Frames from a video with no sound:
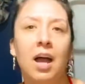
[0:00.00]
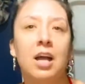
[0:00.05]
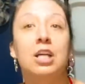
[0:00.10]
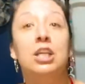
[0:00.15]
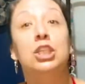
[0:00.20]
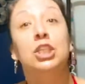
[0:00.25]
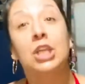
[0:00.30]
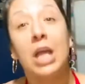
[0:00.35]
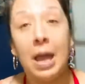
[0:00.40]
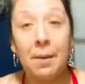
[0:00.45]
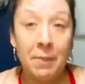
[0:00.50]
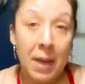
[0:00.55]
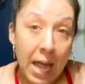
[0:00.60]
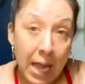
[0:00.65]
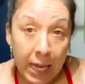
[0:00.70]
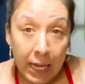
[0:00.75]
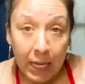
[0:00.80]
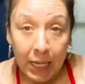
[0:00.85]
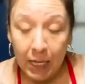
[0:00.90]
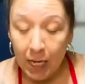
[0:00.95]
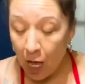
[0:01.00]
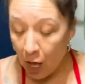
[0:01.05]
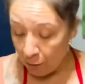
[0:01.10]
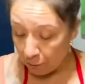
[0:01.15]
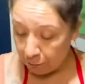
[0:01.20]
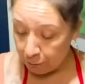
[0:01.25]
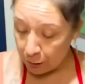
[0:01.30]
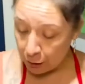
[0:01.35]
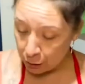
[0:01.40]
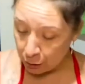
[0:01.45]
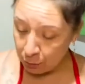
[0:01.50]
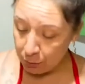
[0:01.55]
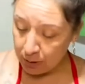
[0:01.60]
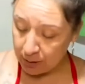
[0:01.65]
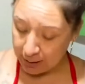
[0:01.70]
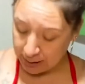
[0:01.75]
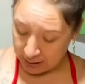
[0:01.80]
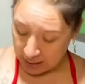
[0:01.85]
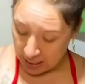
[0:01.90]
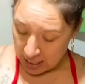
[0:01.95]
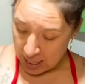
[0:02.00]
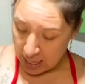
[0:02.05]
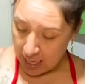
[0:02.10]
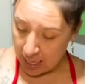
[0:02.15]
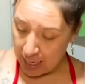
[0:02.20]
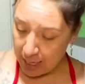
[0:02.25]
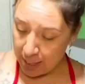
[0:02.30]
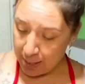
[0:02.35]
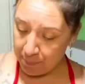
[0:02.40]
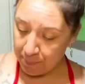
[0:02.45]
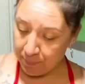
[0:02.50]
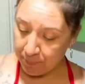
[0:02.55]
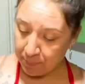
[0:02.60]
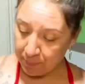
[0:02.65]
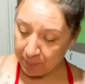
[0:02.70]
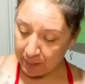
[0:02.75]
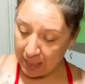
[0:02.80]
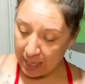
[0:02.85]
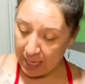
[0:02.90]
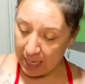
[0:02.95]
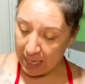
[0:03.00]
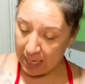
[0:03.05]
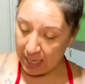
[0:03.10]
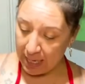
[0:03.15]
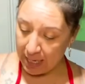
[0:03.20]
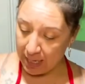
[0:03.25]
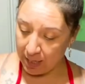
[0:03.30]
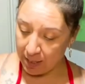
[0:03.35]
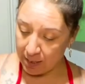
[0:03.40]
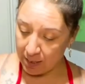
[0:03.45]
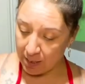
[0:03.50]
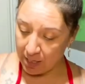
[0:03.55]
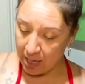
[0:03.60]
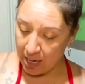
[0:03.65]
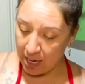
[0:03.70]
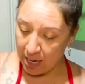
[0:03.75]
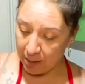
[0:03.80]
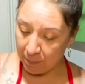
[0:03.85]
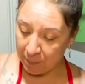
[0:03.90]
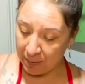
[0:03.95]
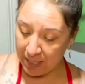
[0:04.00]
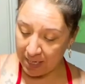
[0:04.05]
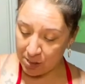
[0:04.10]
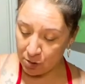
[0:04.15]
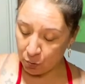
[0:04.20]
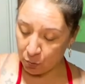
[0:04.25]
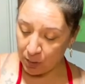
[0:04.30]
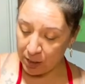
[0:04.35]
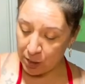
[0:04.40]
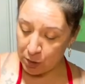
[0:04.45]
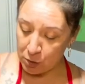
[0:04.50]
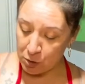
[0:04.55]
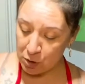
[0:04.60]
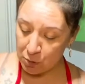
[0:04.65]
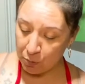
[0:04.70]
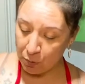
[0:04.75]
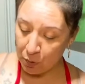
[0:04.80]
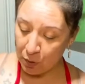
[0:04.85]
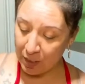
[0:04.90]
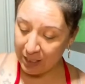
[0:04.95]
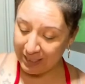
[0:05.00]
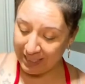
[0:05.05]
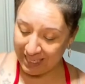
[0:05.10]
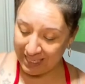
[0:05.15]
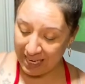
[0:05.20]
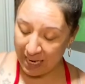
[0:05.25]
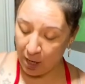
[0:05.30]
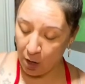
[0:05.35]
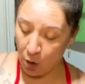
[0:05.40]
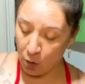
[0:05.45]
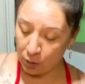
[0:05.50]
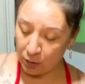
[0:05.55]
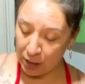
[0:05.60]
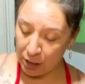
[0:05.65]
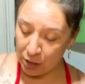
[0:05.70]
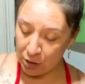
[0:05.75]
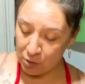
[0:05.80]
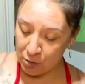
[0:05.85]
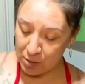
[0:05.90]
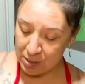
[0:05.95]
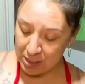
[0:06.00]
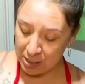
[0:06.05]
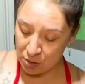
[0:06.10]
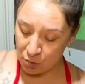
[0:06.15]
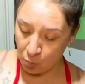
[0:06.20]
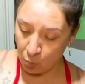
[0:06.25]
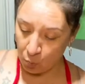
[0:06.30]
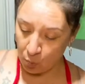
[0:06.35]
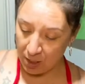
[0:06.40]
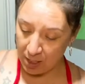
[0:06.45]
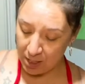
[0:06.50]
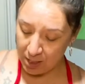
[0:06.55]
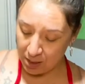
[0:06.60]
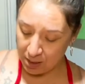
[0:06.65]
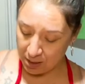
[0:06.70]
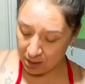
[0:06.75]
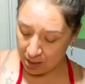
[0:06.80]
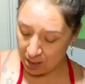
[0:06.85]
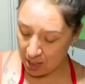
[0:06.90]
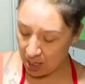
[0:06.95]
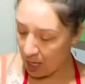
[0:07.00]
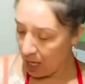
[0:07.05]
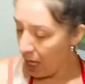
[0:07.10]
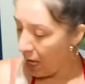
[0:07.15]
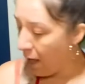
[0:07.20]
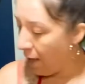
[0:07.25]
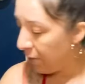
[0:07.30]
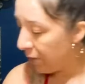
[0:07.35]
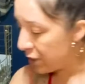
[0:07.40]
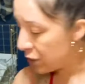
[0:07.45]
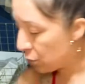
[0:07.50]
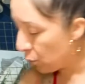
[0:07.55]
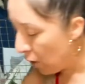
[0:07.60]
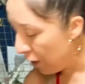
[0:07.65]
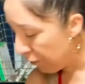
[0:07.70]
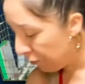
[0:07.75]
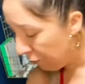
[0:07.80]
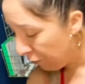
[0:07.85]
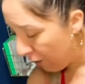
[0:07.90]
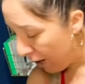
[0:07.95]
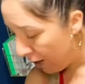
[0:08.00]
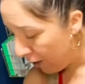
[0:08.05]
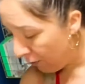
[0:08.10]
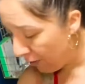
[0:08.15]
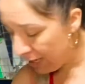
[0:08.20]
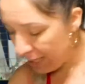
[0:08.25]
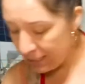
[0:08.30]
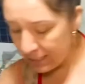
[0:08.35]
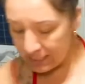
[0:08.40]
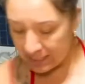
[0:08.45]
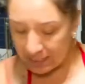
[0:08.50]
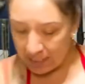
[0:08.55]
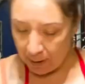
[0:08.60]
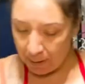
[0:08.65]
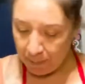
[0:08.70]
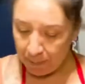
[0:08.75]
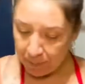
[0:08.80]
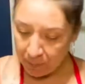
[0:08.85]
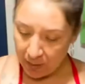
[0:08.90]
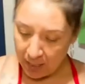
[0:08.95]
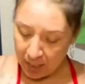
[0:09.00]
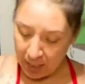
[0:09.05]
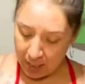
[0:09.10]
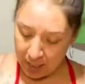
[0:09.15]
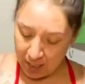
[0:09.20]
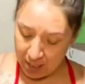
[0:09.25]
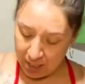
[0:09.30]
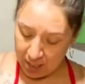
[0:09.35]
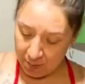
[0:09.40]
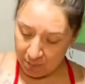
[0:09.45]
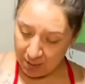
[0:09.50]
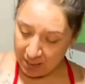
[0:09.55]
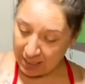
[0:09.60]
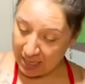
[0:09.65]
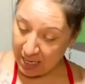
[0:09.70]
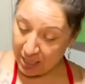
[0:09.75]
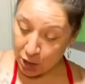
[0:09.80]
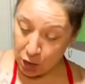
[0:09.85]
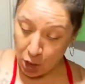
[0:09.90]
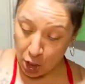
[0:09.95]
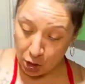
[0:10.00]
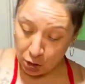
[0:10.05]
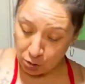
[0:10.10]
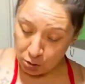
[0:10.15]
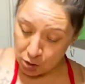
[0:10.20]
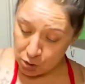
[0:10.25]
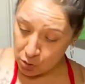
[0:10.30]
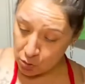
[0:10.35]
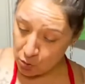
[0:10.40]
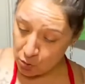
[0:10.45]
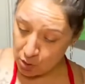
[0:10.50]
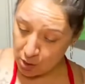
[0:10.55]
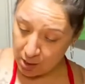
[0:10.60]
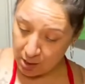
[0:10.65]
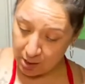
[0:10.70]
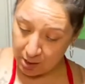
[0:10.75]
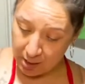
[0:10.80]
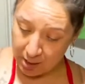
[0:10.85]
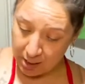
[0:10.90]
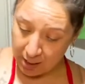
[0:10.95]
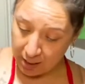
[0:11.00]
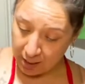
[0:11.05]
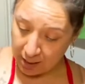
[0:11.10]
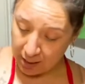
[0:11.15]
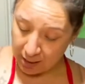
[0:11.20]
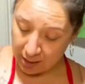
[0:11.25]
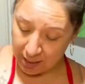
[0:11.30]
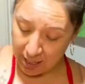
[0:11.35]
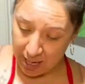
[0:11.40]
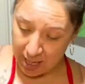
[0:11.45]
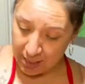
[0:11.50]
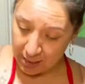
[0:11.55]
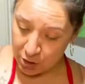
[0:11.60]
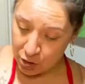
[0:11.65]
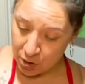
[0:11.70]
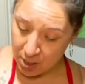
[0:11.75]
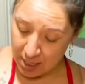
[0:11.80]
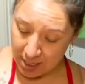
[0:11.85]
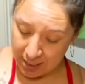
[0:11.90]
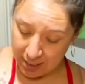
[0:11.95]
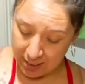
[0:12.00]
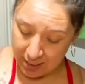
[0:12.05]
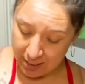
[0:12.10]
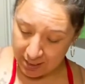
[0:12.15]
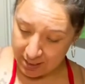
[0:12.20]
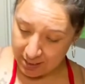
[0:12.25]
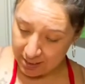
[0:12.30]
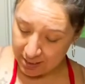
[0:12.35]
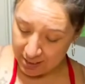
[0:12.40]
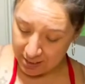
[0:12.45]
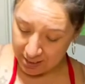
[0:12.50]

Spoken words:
champagne flutes. And because they're reusable, again, I only use this with this one fragrance. Again, dollar store, gotta try it.